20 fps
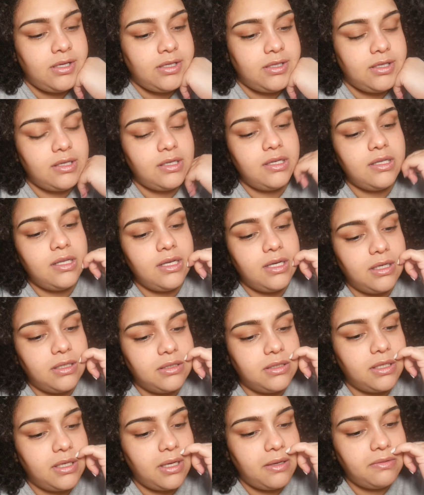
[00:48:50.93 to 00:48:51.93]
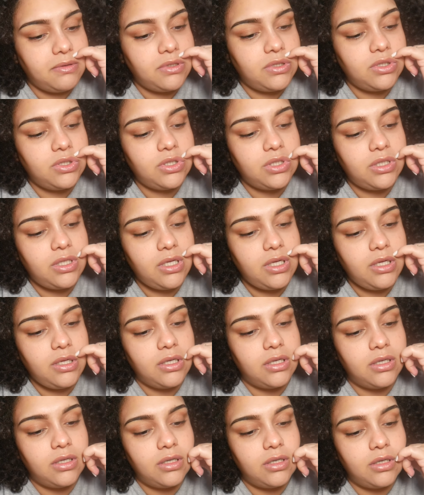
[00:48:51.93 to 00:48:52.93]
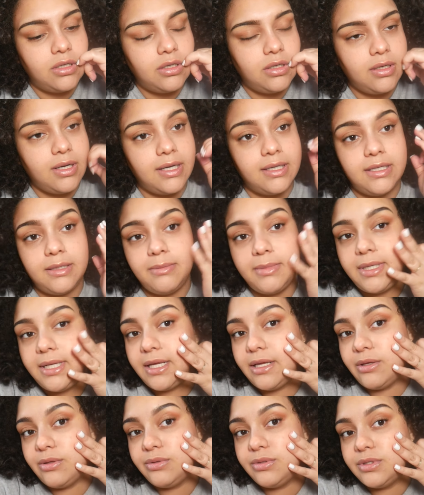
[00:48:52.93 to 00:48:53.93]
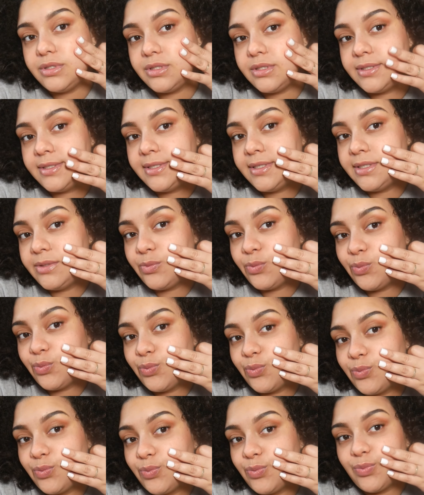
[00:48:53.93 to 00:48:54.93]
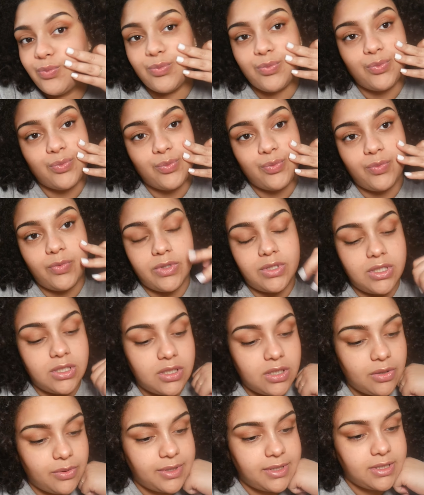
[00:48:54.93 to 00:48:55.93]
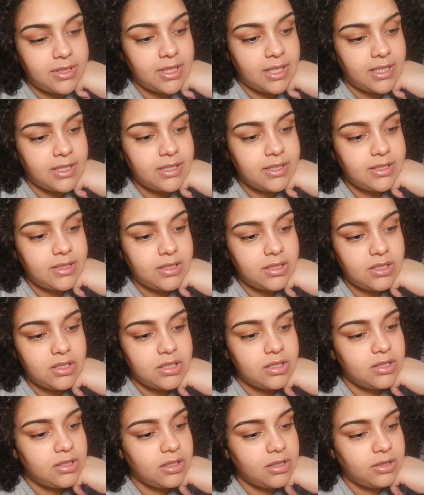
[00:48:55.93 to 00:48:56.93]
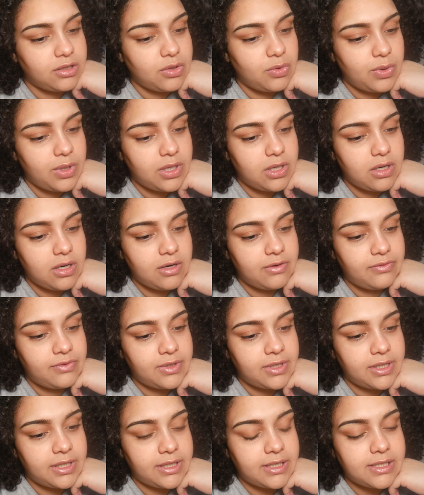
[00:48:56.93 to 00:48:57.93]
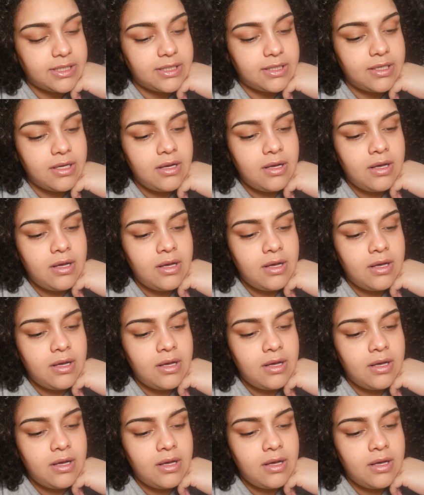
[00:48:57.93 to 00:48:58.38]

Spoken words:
there anything else I have to do today? I did my nails, which is always nice, just to start the week off nice.